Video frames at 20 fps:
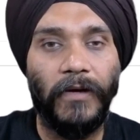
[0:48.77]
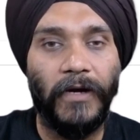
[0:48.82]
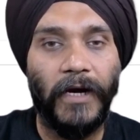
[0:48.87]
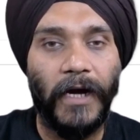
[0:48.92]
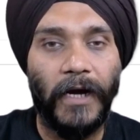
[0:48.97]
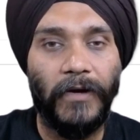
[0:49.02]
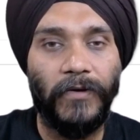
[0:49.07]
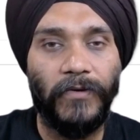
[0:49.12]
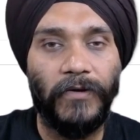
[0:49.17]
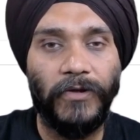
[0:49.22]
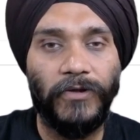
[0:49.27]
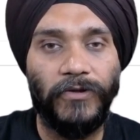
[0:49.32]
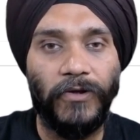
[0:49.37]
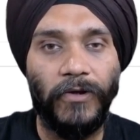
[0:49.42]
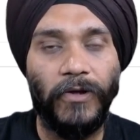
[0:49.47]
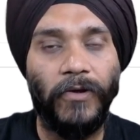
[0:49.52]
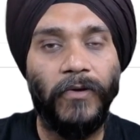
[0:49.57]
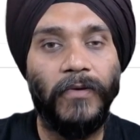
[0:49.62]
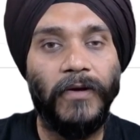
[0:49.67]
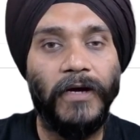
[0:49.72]
And I'm going to show
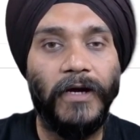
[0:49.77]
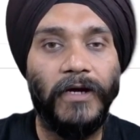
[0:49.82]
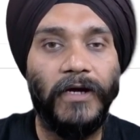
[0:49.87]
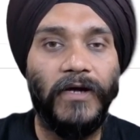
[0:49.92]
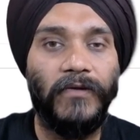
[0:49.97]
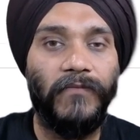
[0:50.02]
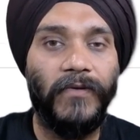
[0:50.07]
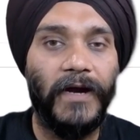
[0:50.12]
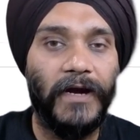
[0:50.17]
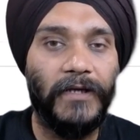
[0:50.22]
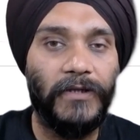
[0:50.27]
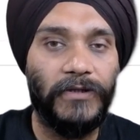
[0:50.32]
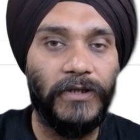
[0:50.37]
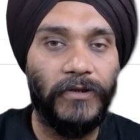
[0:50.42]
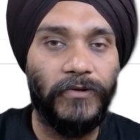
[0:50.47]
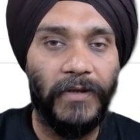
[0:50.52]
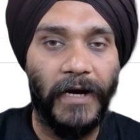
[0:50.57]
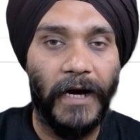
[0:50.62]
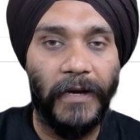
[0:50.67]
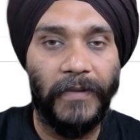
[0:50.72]
you a hidden
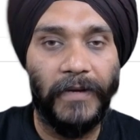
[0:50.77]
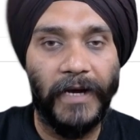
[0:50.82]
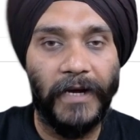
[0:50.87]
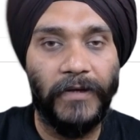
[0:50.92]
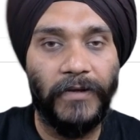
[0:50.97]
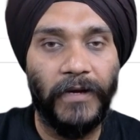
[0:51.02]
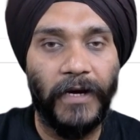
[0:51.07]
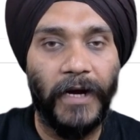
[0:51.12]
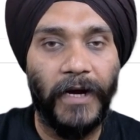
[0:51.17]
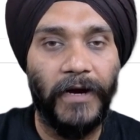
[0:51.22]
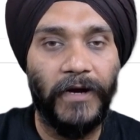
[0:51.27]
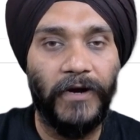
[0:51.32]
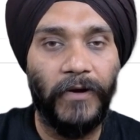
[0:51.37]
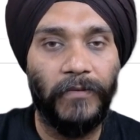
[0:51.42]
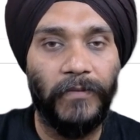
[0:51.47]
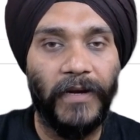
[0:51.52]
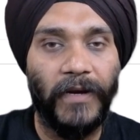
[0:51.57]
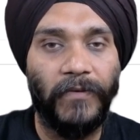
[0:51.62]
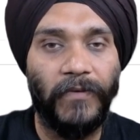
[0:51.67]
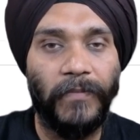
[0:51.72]
evaluation trap in Entra ID
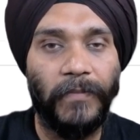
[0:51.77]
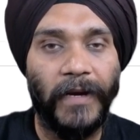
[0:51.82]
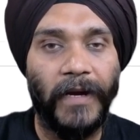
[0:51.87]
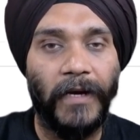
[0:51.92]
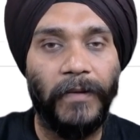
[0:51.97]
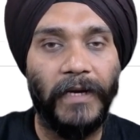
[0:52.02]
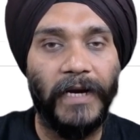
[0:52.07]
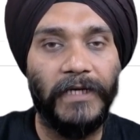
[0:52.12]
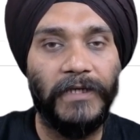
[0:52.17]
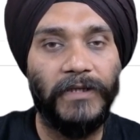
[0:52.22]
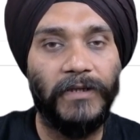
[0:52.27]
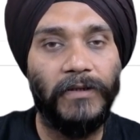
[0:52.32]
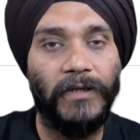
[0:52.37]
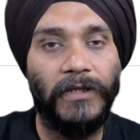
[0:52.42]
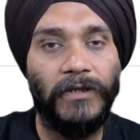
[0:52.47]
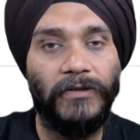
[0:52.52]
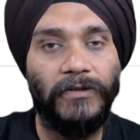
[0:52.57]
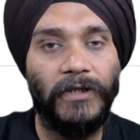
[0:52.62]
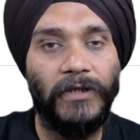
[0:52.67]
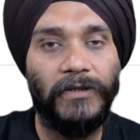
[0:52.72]
that might be bypassing your
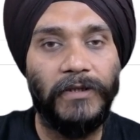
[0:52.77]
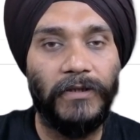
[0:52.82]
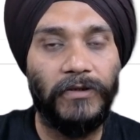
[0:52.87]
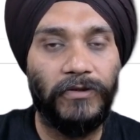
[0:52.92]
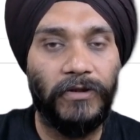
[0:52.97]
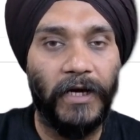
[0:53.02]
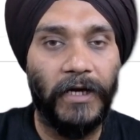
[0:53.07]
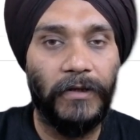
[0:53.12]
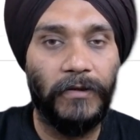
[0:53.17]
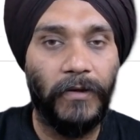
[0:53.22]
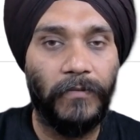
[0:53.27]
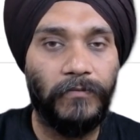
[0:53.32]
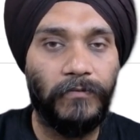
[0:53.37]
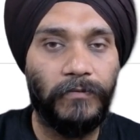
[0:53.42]
restrictions right now.